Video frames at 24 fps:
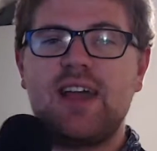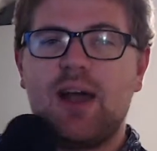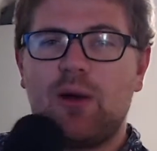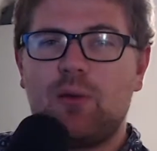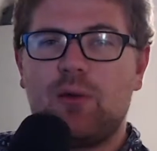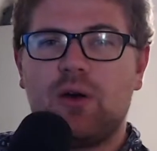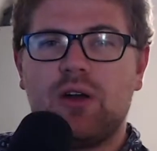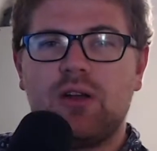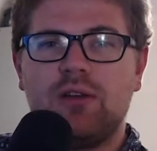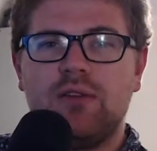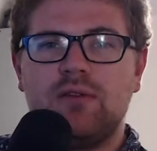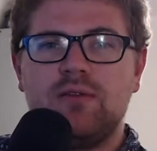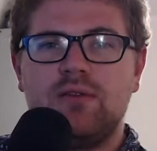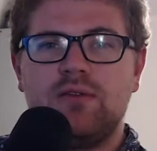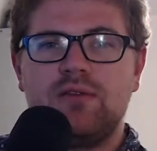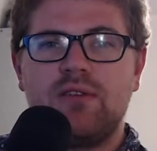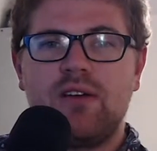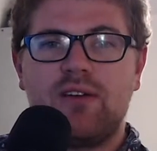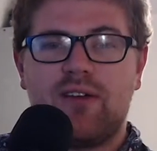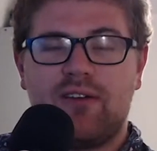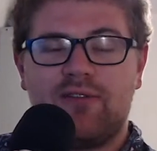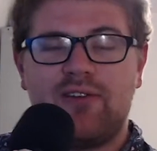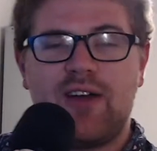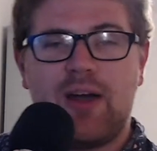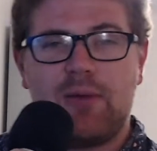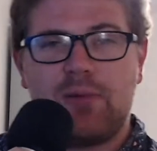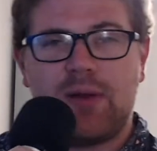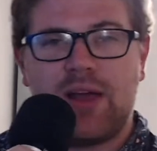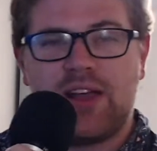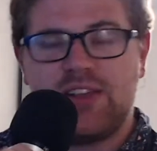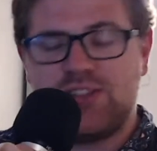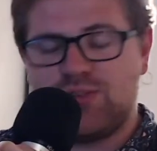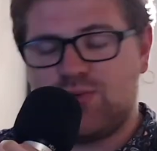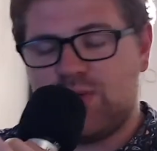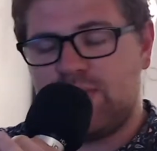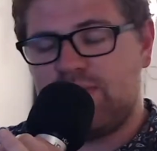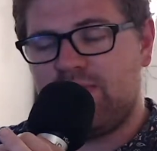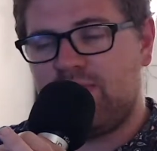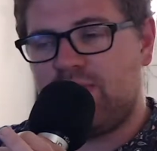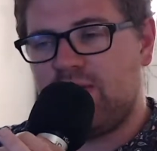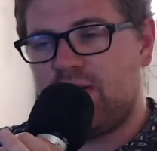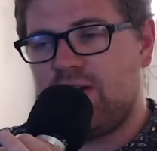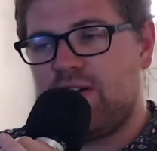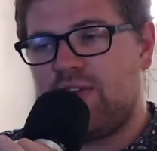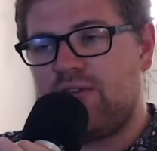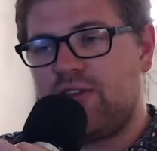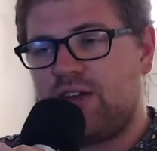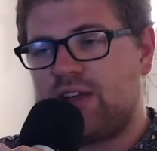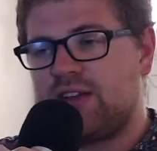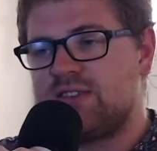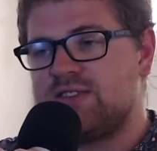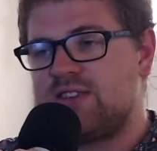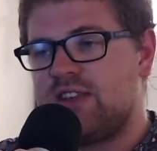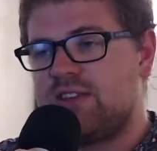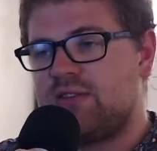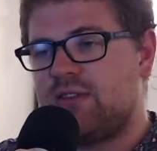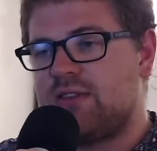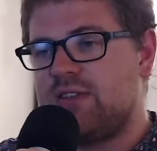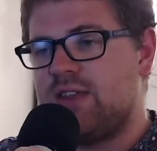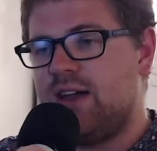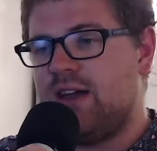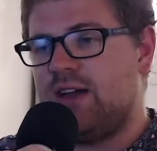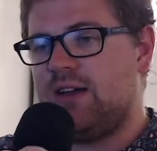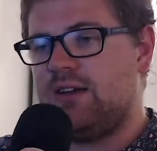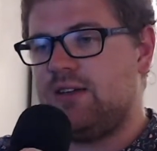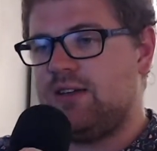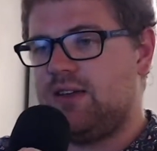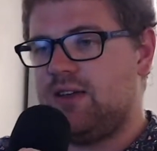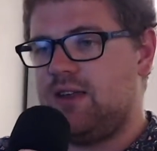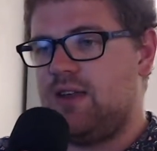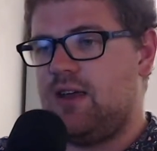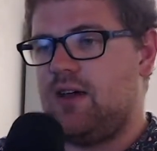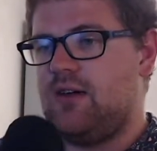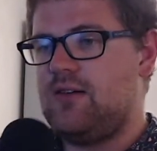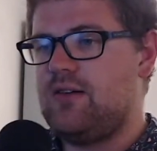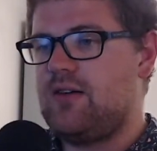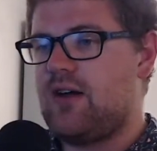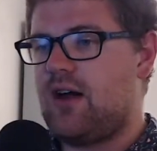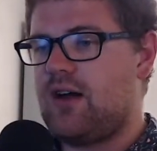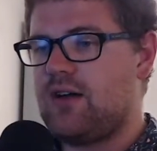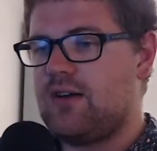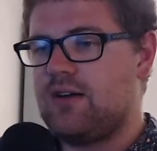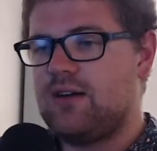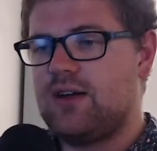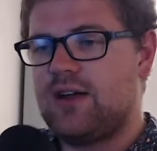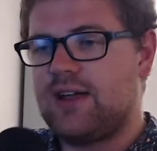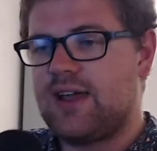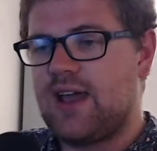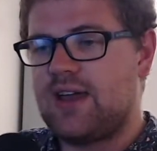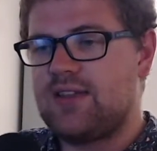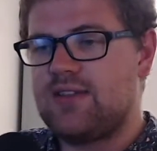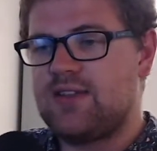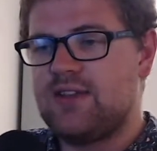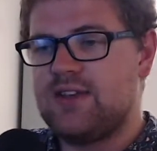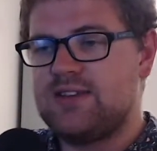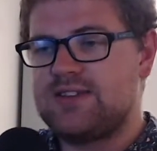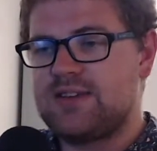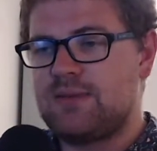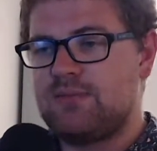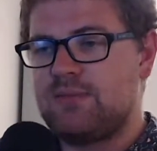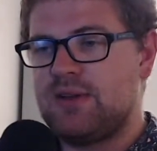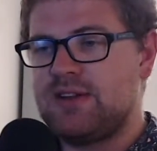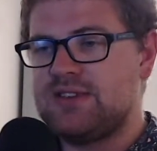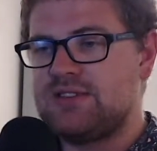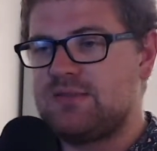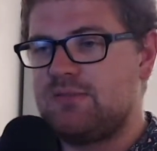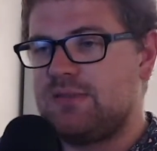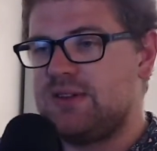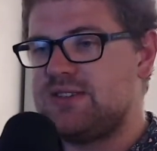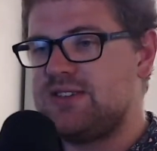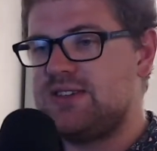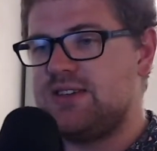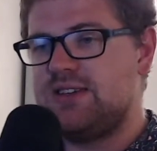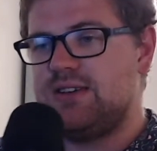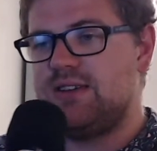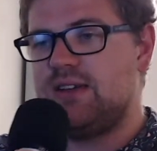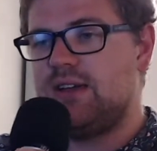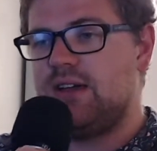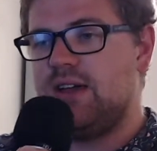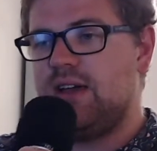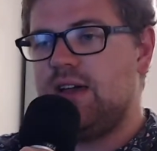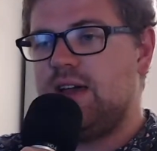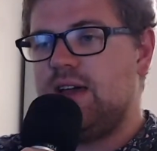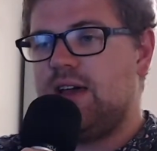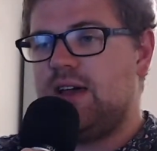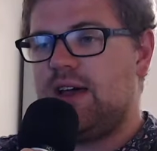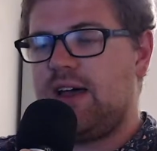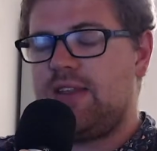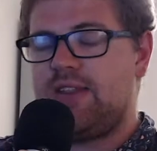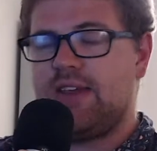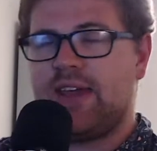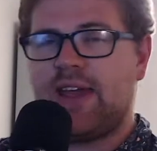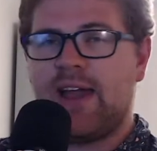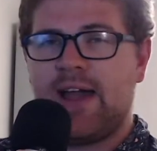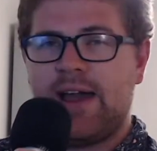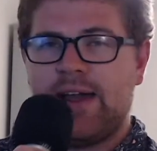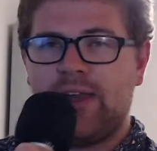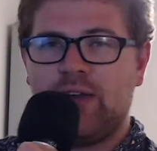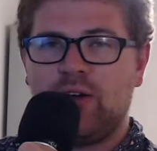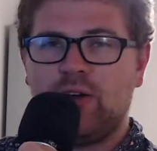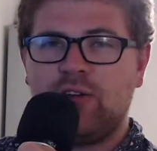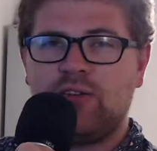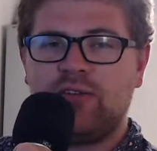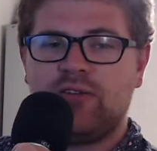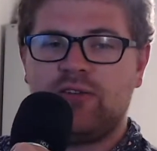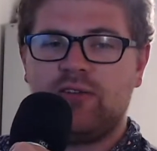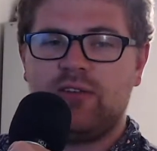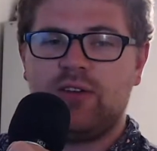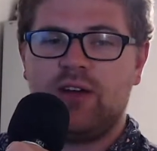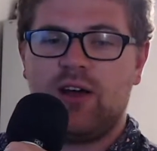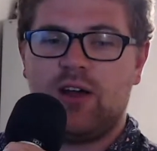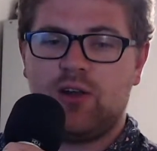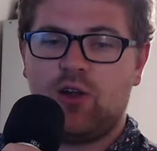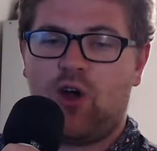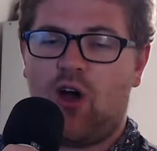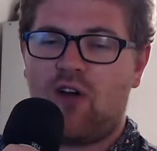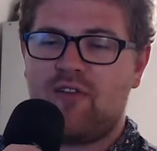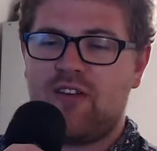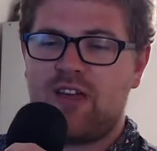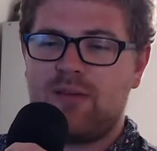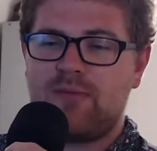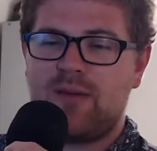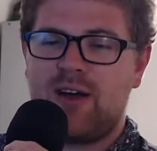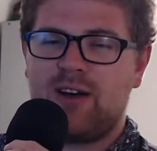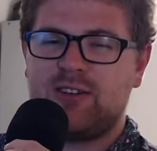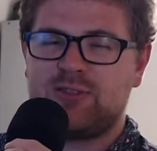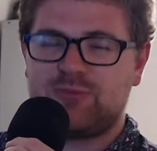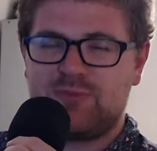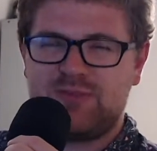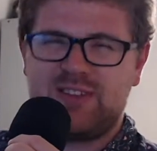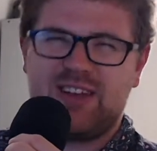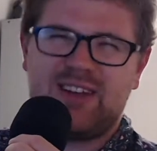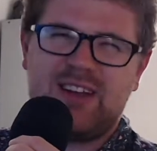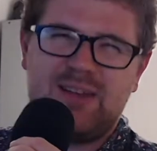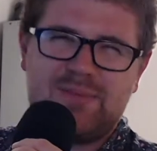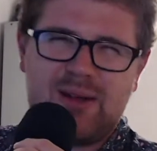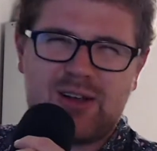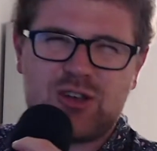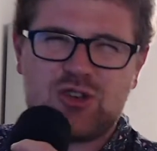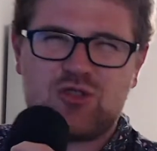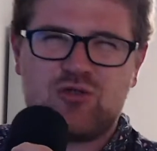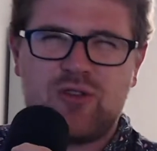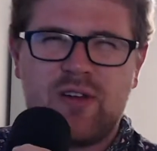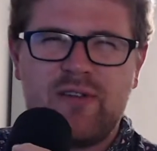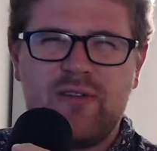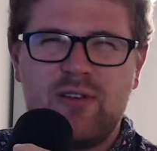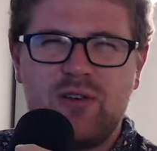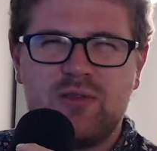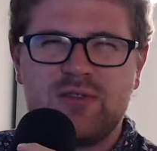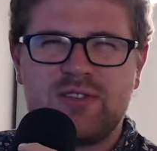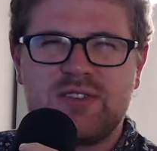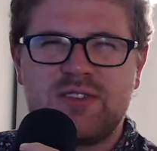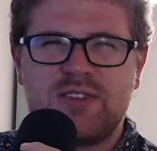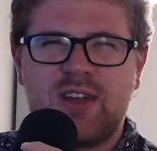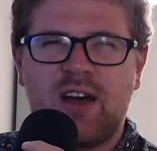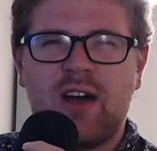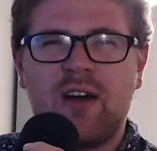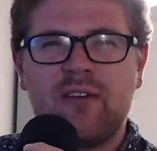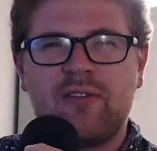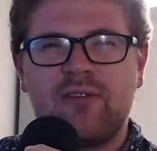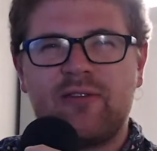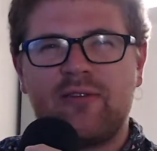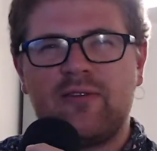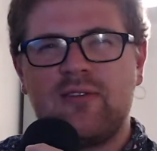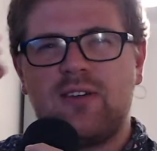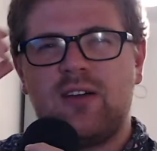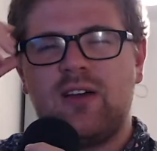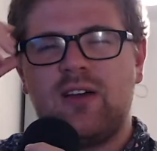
one. Fair play to him for considering that. I get these MPs are busy, and they get a lot of emails, particularly about trivial stuff.